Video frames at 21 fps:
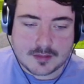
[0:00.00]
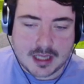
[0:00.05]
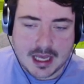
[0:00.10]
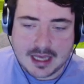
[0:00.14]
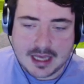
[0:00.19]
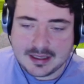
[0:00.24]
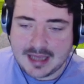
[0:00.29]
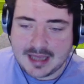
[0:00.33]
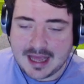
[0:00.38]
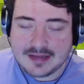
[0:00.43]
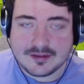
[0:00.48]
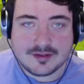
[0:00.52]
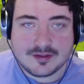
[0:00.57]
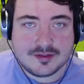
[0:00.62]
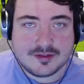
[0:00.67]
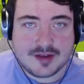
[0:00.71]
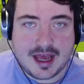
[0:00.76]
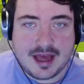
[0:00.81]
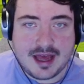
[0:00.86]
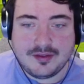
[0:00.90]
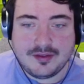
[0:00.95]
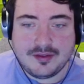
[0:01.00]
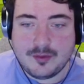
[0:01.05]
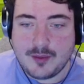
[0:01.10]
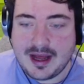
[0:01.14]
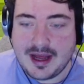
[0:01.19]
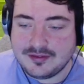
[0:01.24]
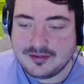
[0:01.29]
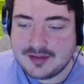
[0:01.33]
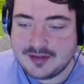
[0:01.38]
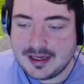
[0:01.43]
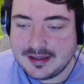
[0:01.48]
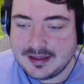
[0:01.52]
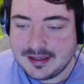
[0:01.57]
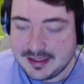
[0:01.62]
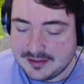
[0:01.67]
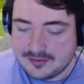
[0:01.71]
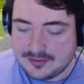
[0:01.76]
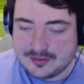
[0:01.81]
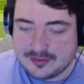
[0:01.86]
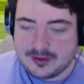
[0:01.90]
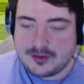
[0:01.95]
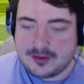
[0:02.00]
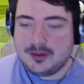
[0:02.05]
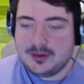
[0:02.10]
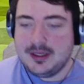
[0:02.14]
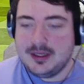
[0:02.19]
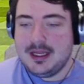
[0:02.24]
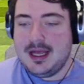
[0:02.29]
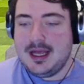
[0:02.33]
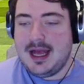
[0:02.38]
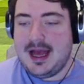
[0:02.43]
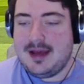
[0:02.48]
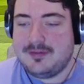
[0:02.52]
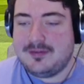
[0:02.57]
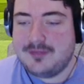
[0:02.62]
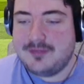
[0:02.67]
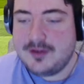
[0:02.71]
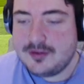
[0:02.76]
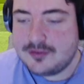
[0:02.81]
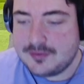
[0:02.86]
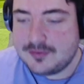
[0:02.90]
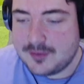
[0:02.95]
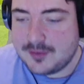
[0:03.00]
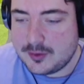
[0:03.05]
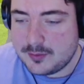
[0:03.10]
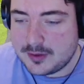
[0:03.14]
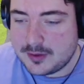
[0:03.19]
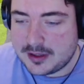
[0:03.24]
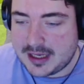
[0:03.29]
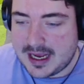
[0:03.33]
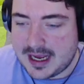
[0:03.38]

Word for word: against uh, the West Indies. So, uh, first of all, we're going to